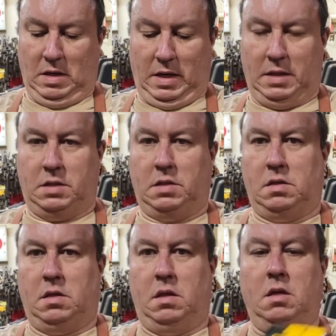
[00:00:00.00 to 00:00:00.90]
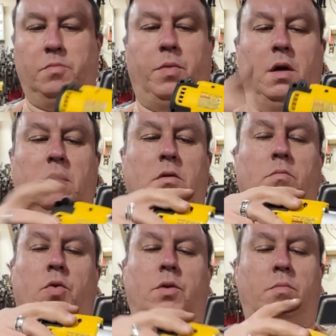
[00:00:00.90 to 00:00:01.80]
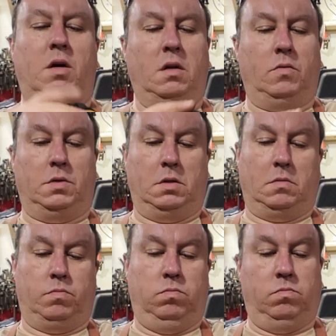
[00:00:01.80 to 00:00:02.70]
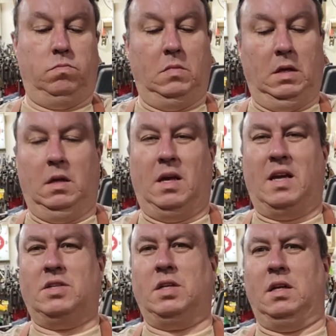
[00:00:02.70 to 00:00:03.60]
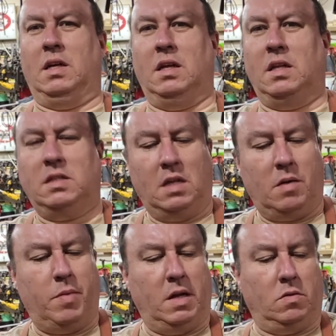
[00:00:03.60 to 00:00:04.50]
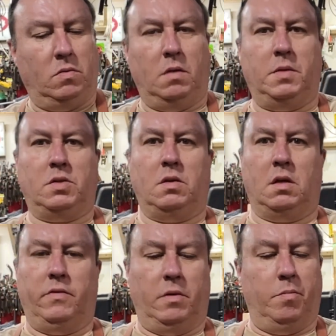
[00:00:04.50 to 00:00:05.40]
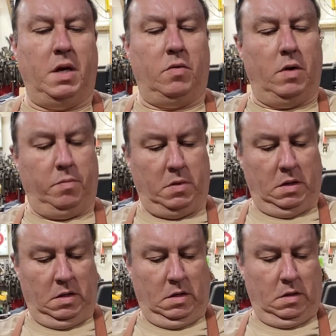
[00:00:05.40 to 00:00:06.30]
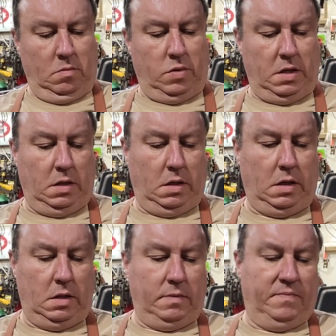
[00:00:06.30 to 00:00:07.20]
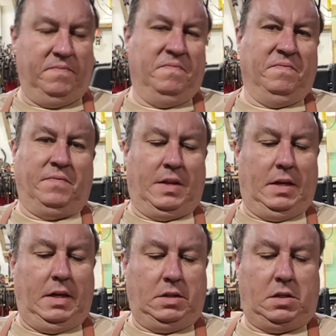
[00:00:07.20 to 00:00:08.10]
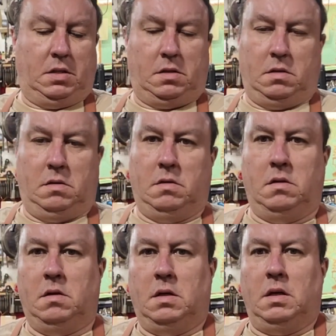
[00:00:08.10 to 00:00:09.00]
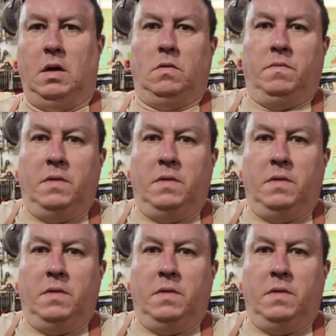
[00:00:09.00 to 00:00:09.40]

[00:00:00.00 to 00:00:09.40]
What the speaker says: it's this part of little motor body, which is, like I said, it's not a bad tool. I'm not trying to give it a bad rep, but it's, you know,